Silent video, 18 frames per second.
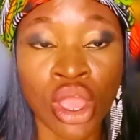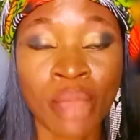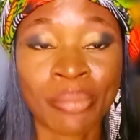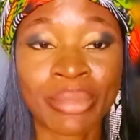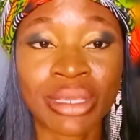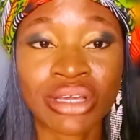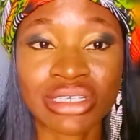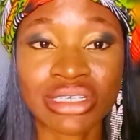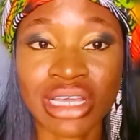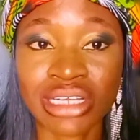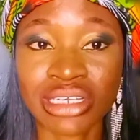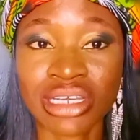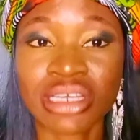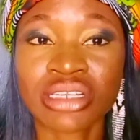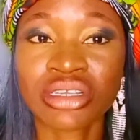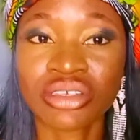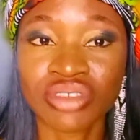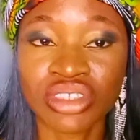Because at the
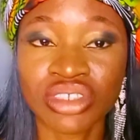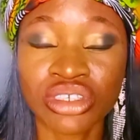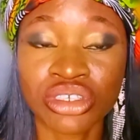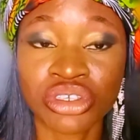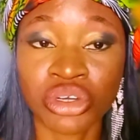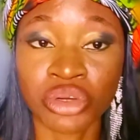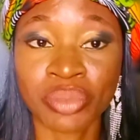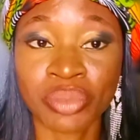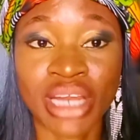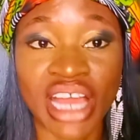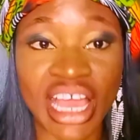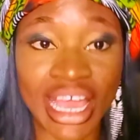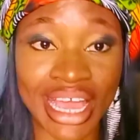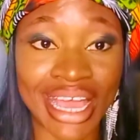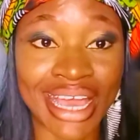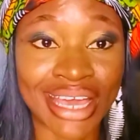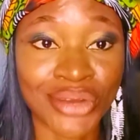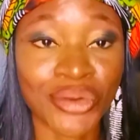end of the day, they'll be like,
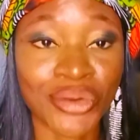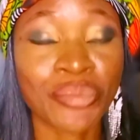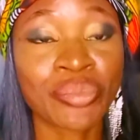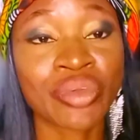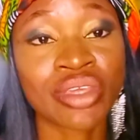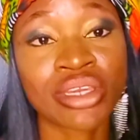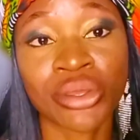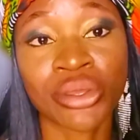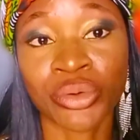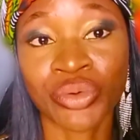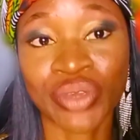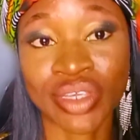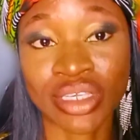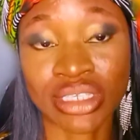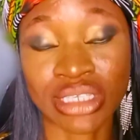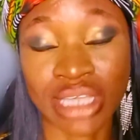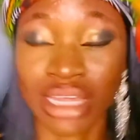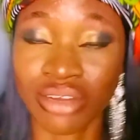ah, not being they
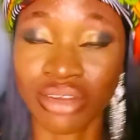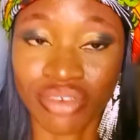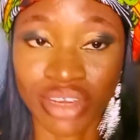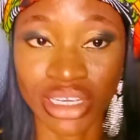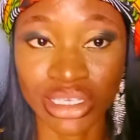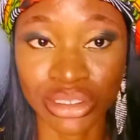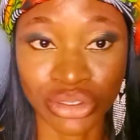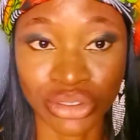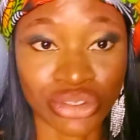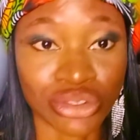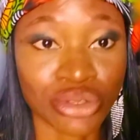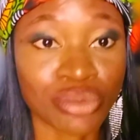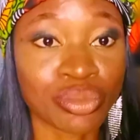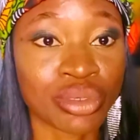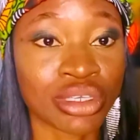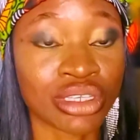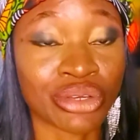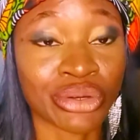always advise us, not
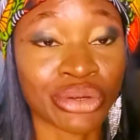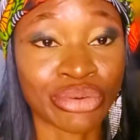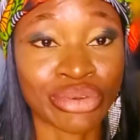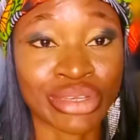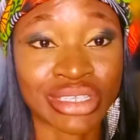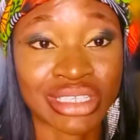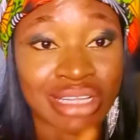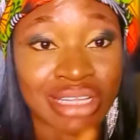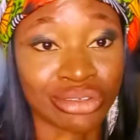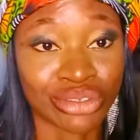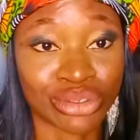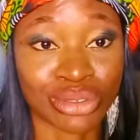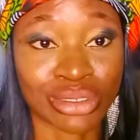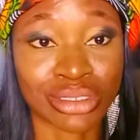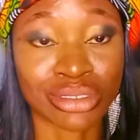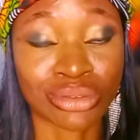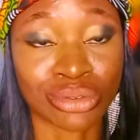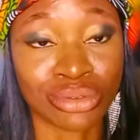being they always tell us
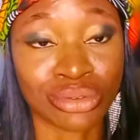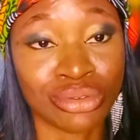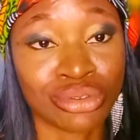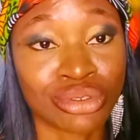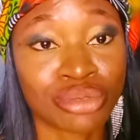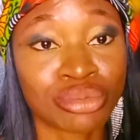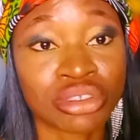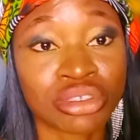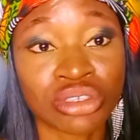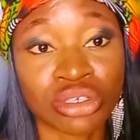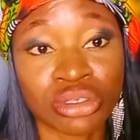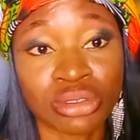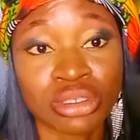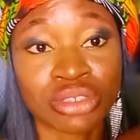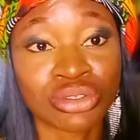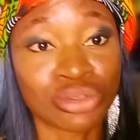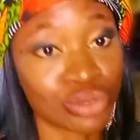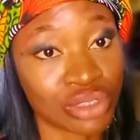what to do, not being they
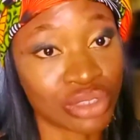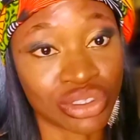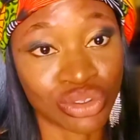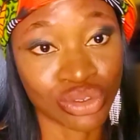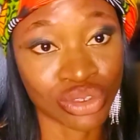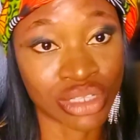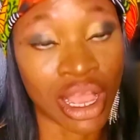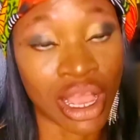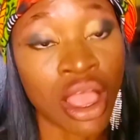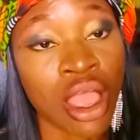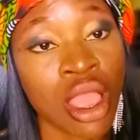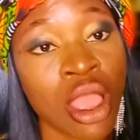always do this, do that.